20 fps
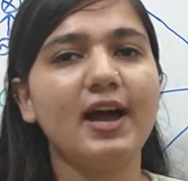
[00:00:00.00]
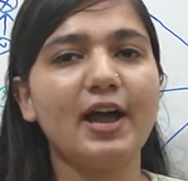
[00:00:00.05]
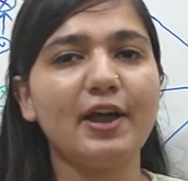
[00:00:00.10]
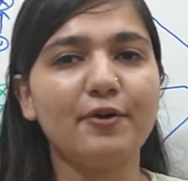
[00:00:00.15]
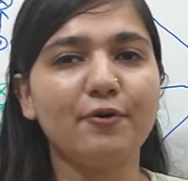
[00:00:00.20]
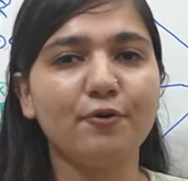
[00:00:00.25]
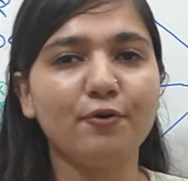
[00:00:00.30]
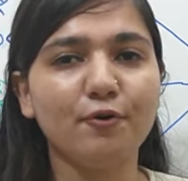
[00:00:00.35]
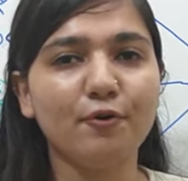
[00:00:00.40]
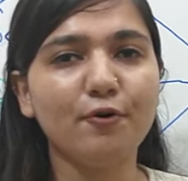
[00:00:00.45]

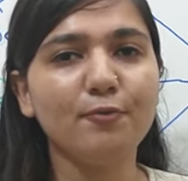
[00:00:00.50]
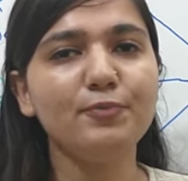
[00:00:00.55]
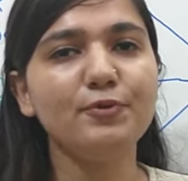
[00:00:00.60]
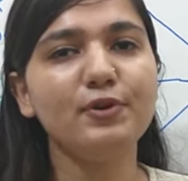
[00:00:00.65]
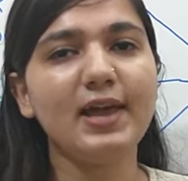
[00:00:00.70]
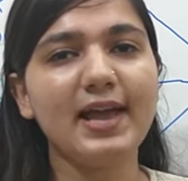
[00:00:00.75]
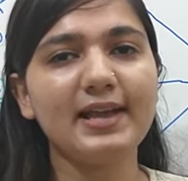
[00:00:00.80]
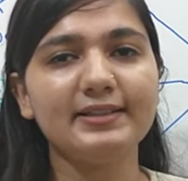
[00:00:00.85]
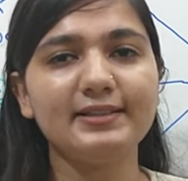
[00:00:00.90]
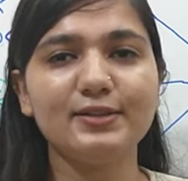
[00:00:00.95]
I hope
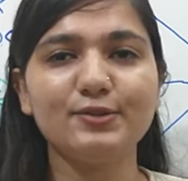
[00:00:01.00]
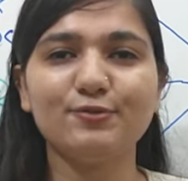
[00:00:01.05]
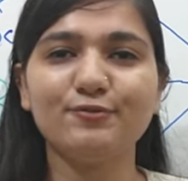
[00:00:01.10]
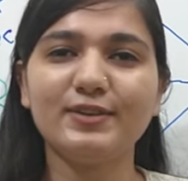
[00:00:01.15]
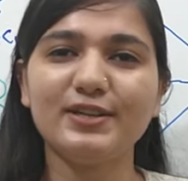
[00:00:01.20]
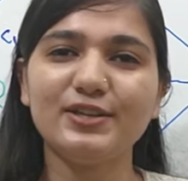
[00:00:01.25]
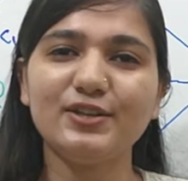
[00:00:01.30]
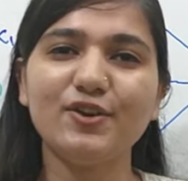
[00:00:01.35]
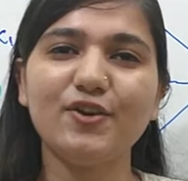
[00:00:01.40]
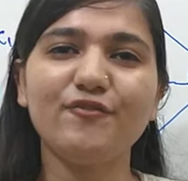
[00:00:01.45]
you like this
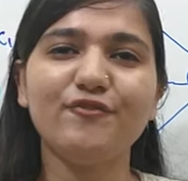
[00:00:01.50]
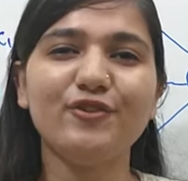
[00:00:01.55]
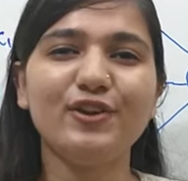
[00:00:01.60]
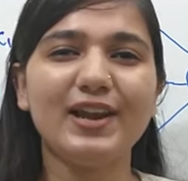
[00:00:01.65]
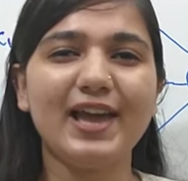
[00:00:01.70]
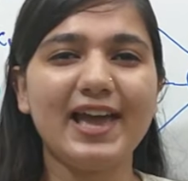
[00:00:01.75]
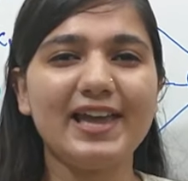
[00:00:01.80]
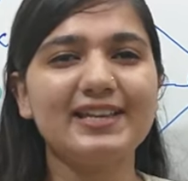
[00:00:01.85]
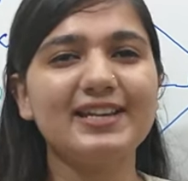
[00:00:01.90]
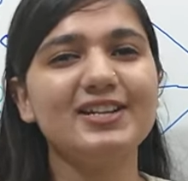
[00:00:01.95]
video. If you
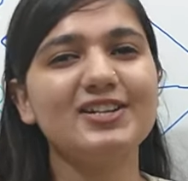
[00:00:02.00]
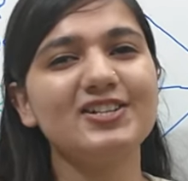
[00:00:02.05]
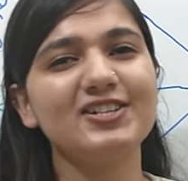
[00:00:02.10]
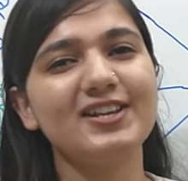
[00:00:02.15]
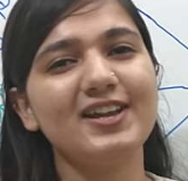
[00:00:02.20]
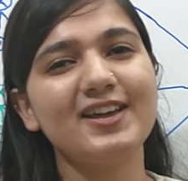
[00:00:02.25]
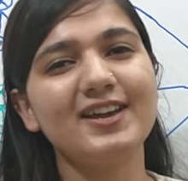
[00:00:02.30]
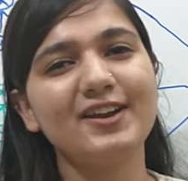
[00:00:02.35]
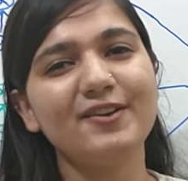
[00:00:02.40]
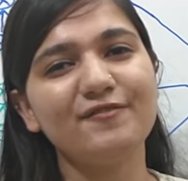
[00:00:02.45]
like it,
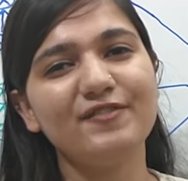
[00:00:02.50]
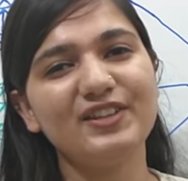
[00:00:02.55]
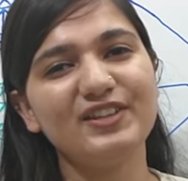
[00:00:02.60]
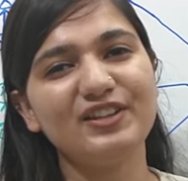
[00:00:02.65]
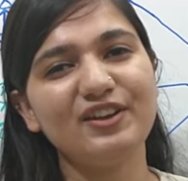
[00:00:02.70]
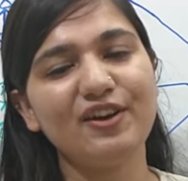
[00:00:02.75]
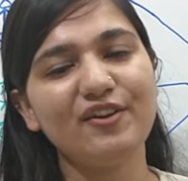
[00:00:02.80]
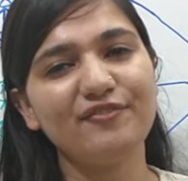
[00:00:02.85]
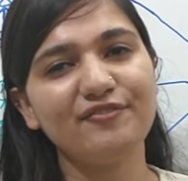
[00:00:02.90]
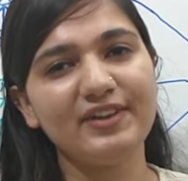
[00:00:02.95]
share it with
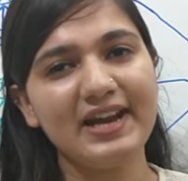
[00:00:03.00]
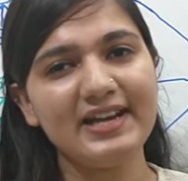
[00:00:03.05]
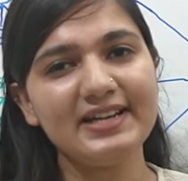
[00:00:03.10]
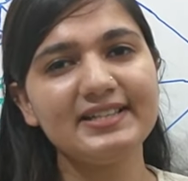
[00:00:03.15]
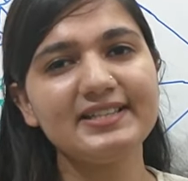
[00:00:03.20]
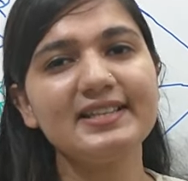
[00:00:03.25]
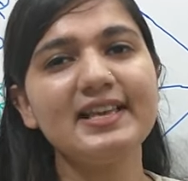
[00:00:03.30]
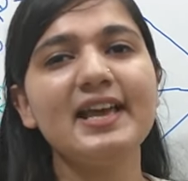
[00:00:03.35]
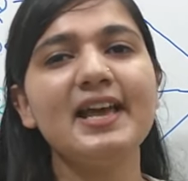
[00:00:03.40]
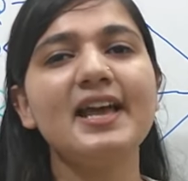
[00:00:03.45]
your
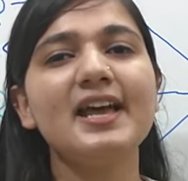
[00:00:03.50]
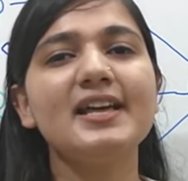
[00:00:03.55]
friends.